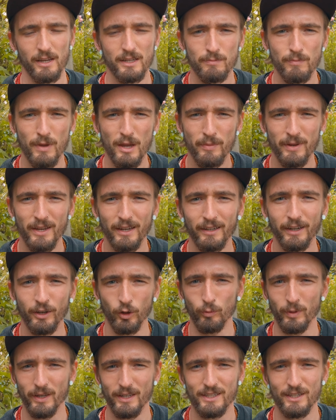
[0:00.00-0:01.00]
is maybe a
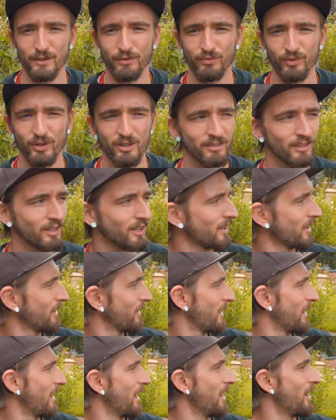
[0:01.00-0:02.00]
little bit different.
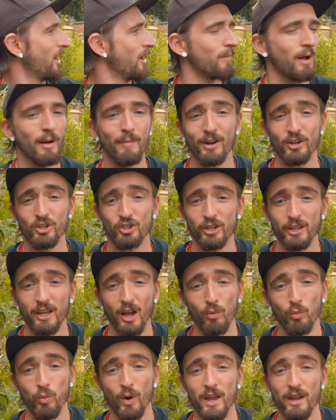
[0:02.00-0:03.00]
I'm actually
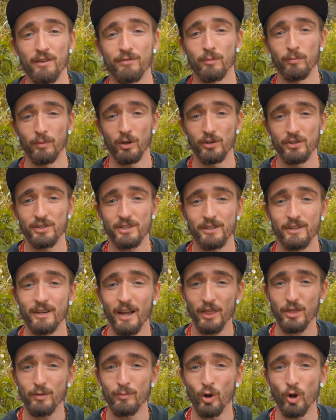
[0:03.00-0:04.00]
away from London
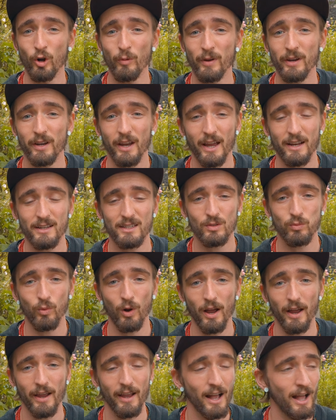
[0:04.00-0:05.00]
at the moment, hence
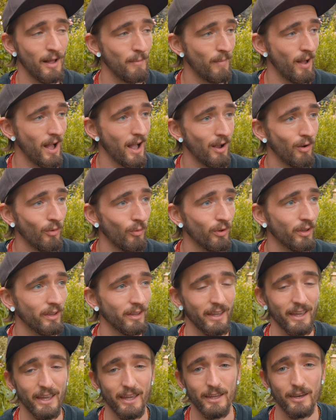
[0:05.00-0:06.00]
why I'm out
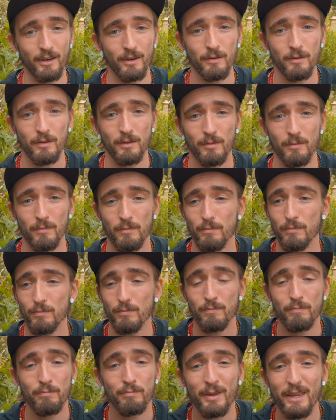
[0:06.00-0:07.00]
in
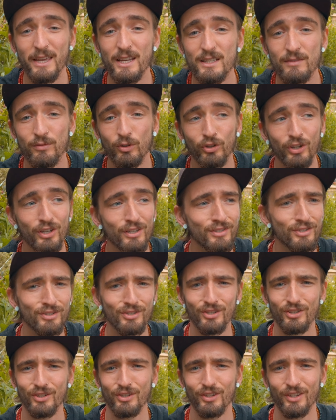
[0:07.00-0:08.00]

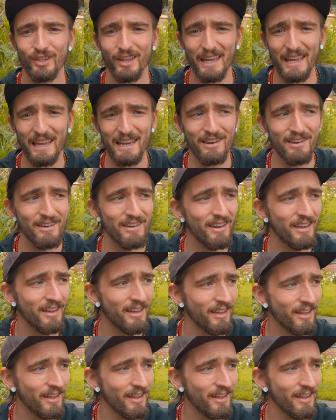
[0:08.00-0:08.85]
peacefulness, in